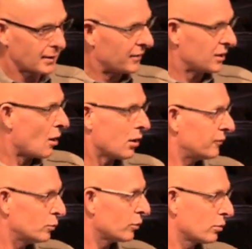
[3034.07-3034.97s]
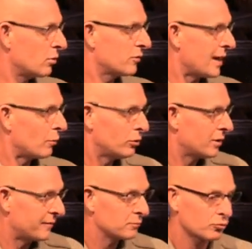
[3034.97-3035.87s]
I think all of you would agree with that. We know
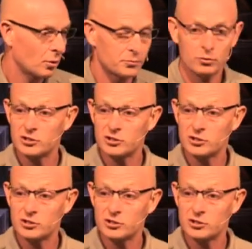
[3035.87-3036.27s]
that from Scripture,